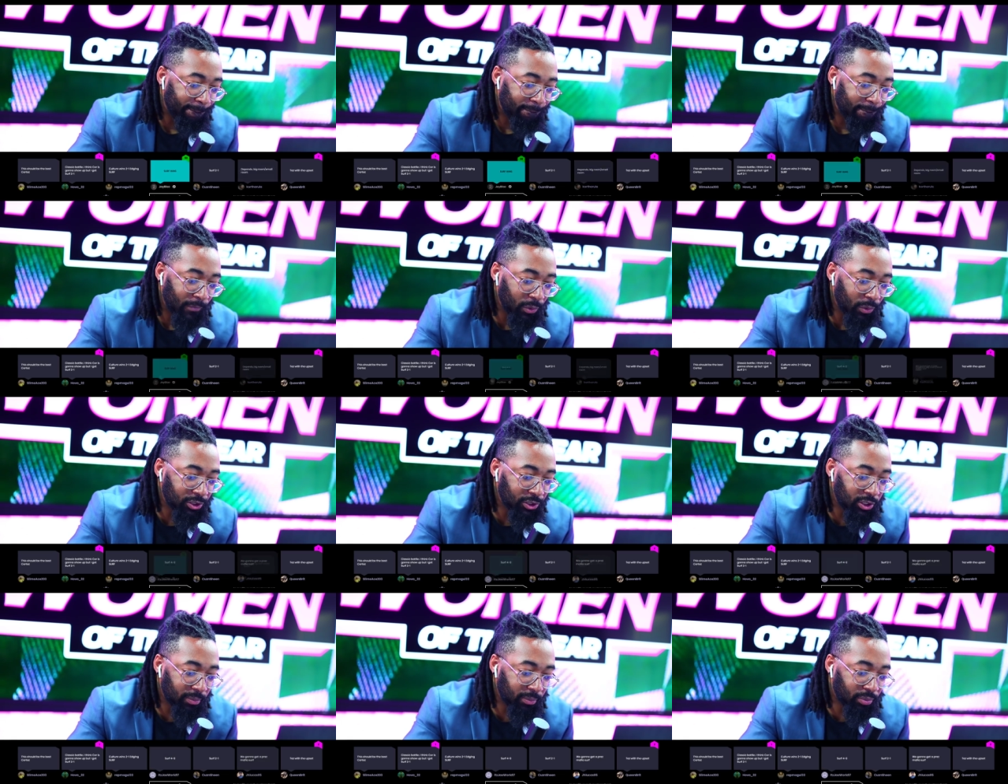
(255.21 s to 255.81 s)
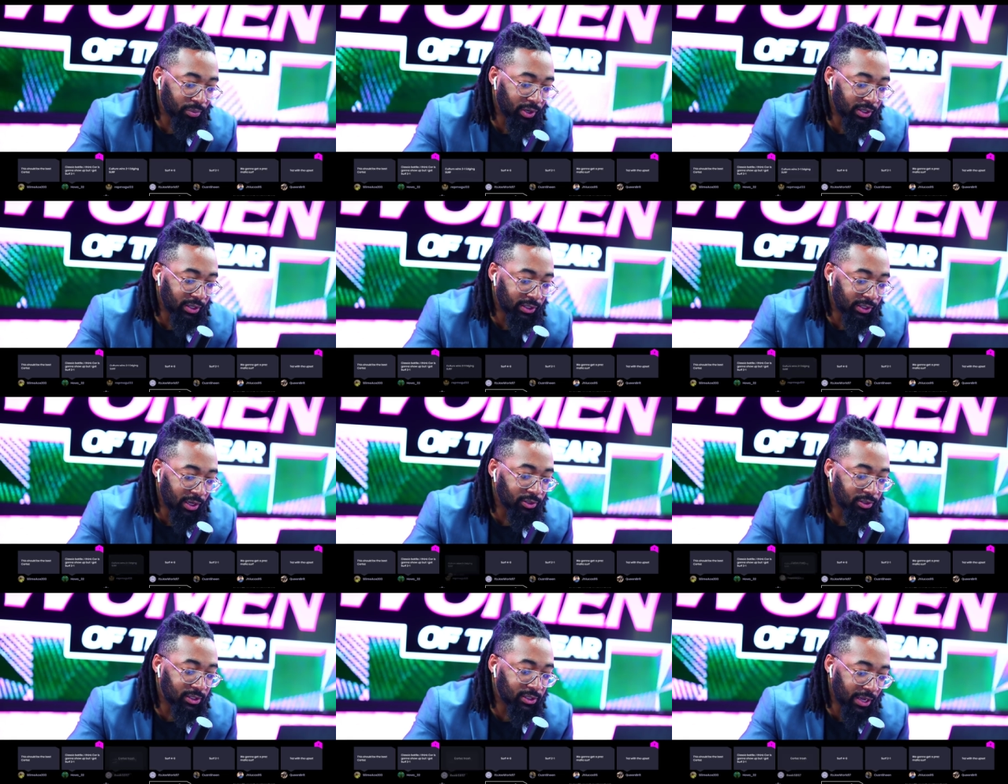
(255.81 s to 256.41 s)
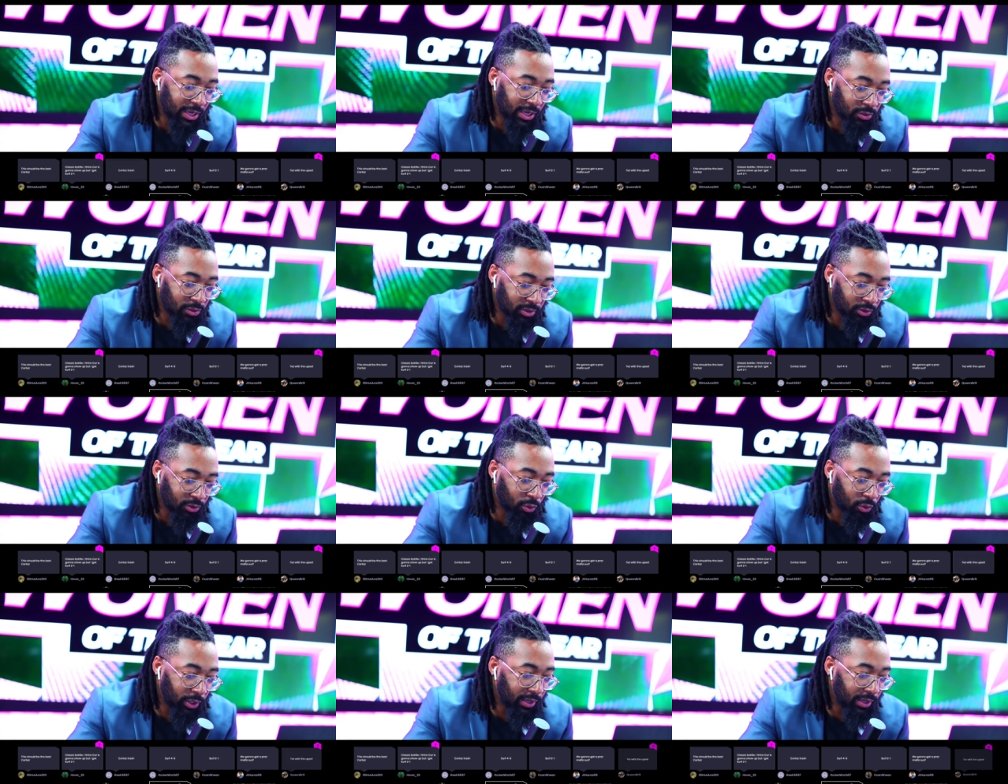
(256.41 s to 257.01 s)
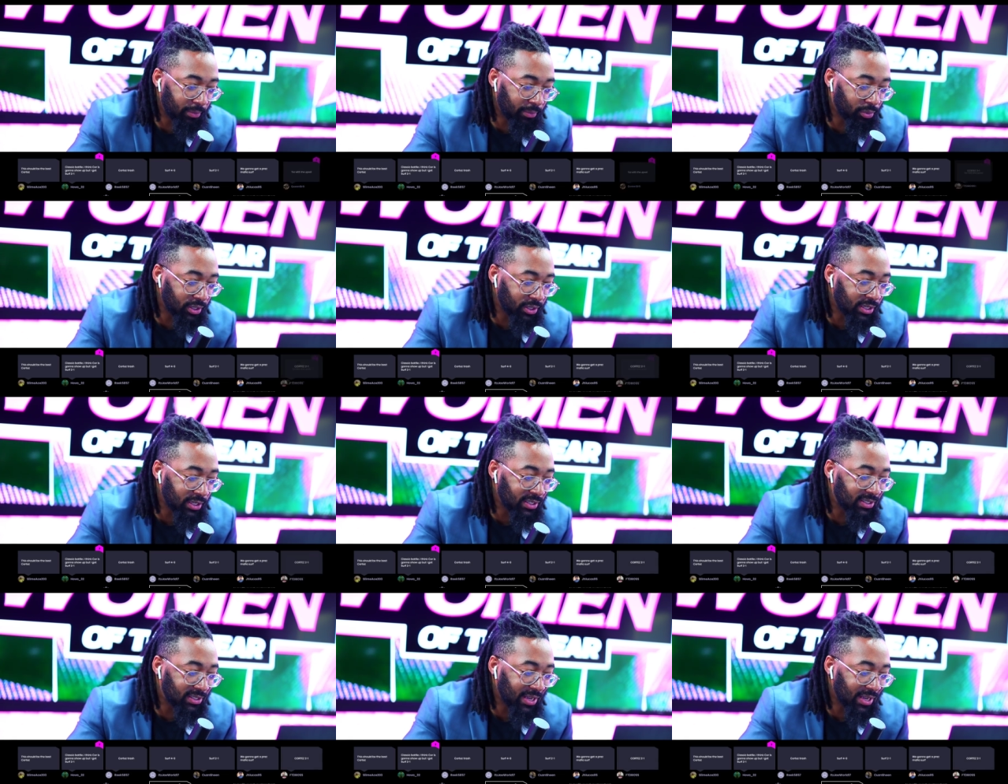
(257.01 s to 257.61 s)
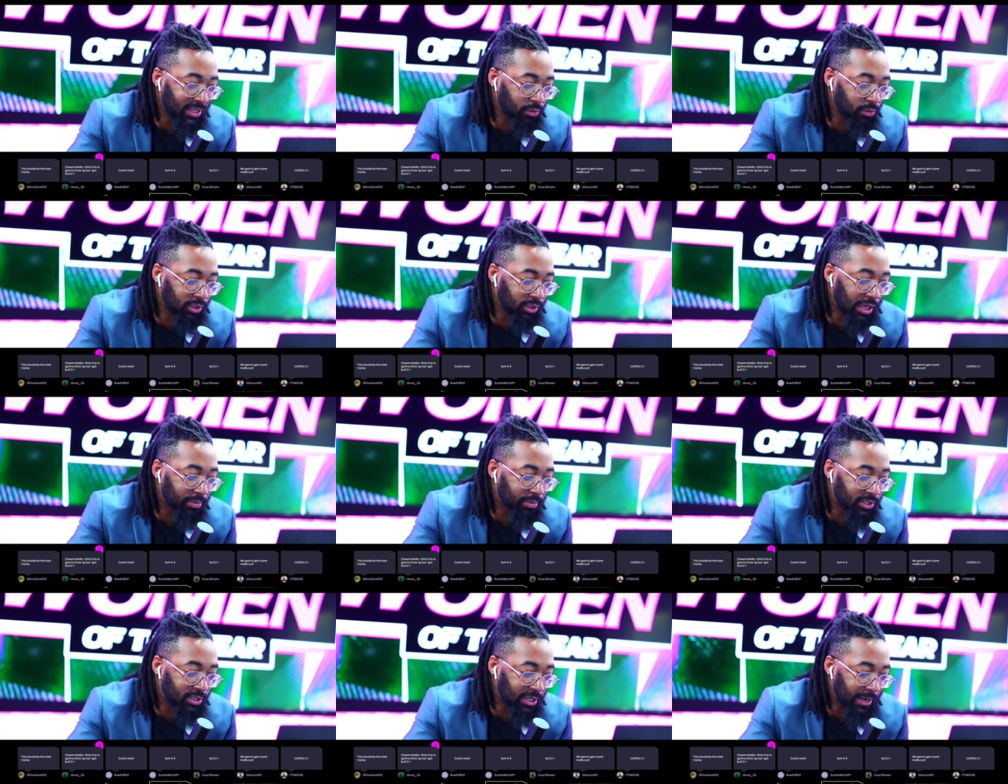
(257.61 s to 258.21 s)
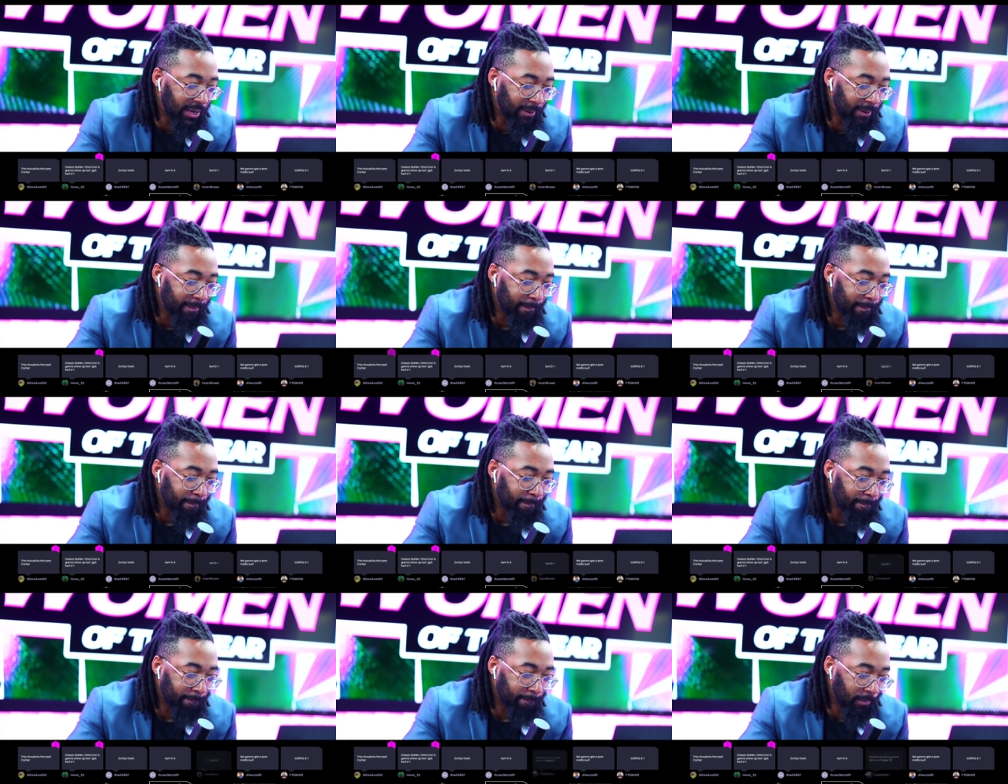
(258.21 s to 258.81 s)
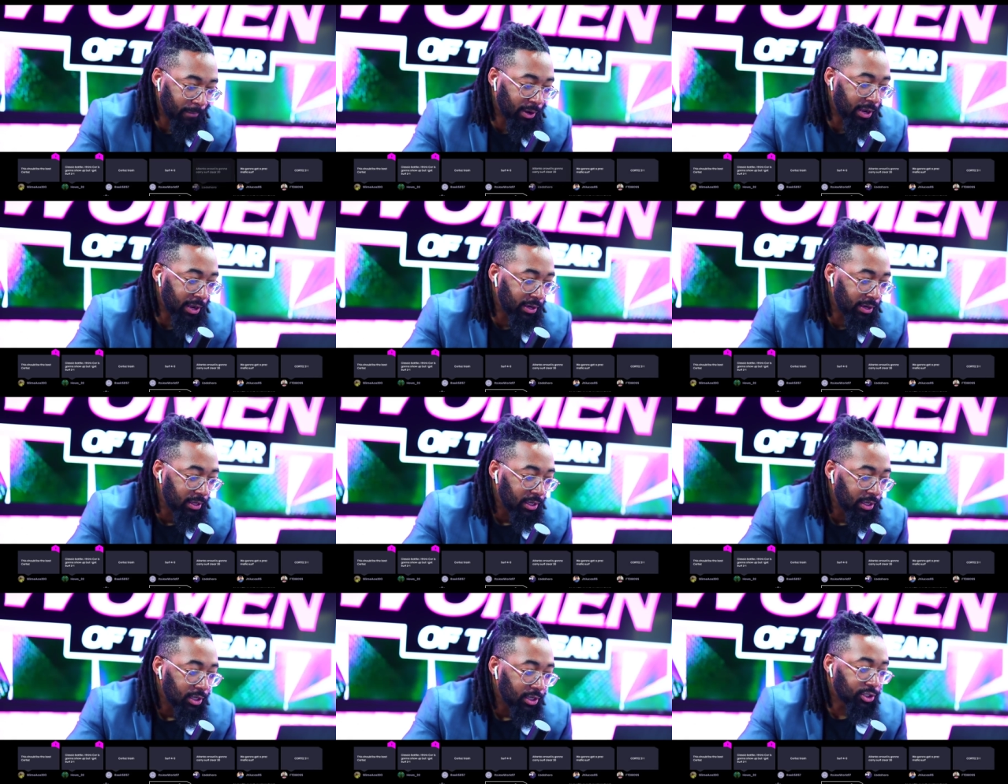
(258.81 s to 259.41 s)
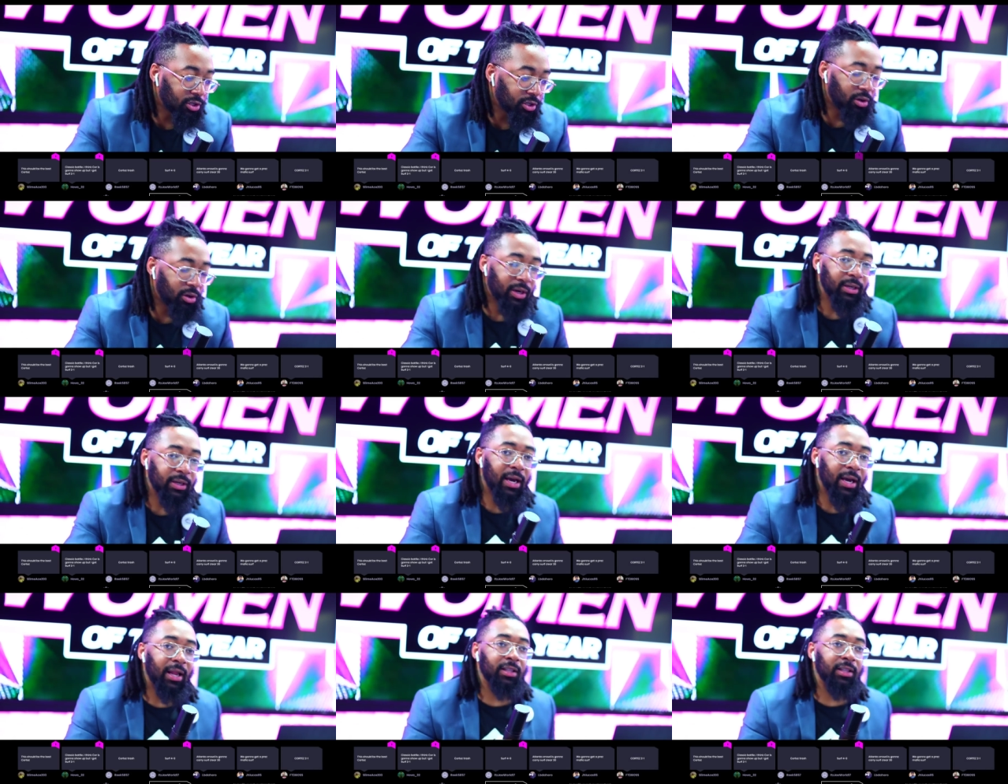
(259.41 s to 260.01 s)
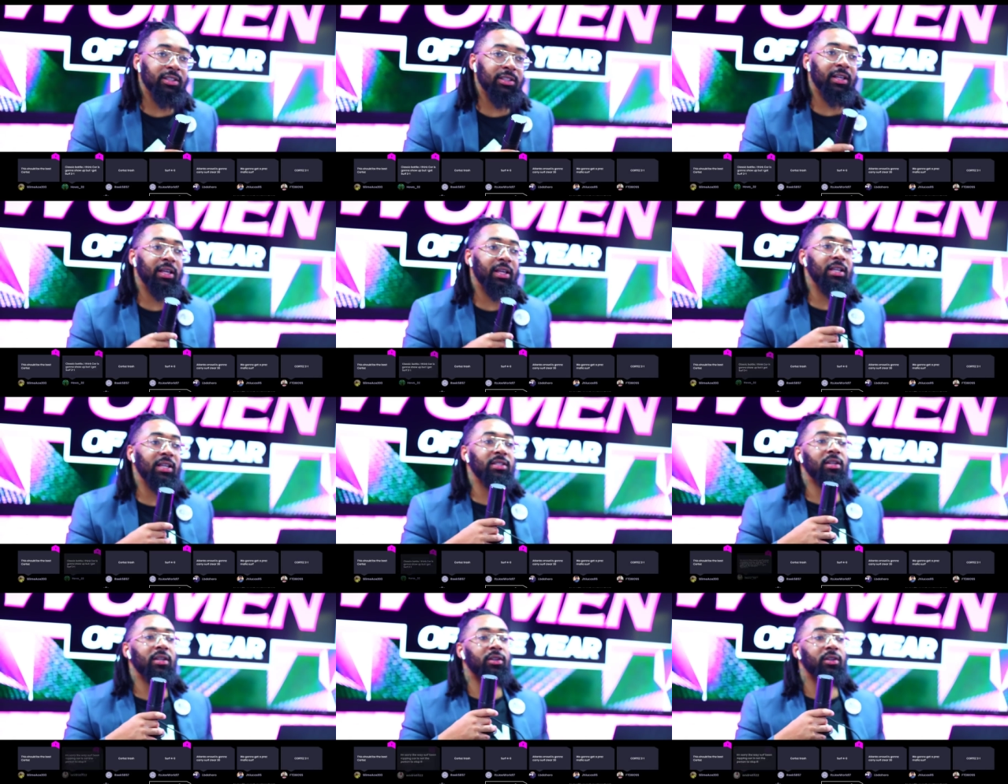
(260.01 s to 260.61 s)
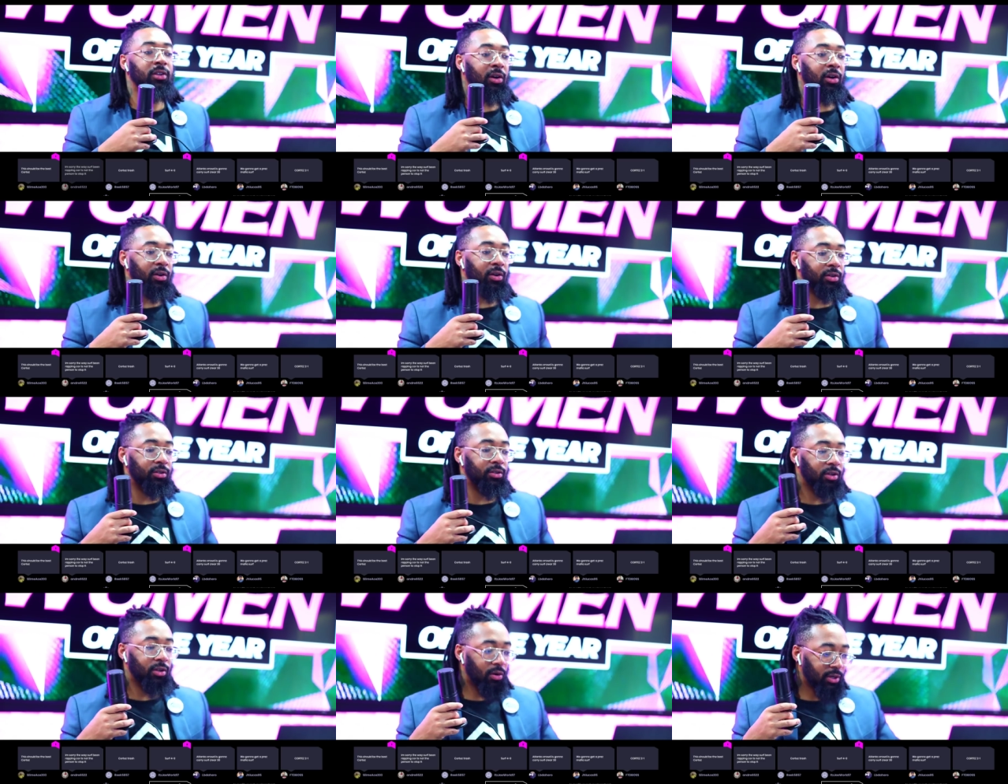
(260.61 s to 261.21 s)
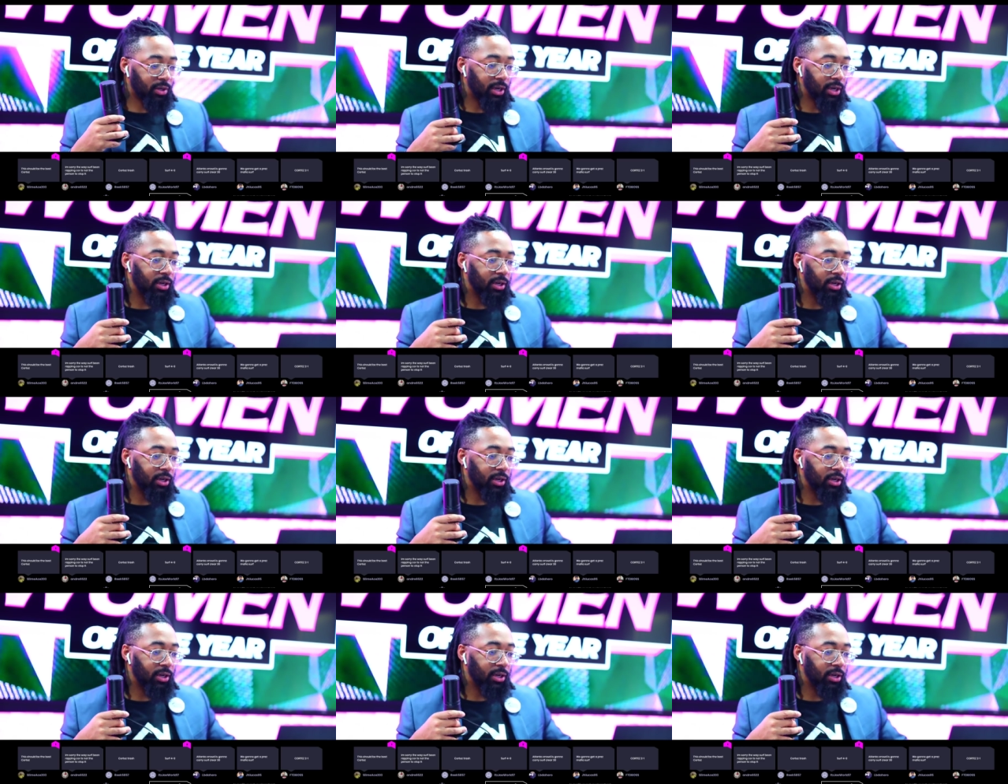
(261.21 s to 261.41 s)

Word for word: What's your breakdown? Taz with Queen Brit says Taz with upset. Okay. So you're acknowledging that he's underdog. Okay.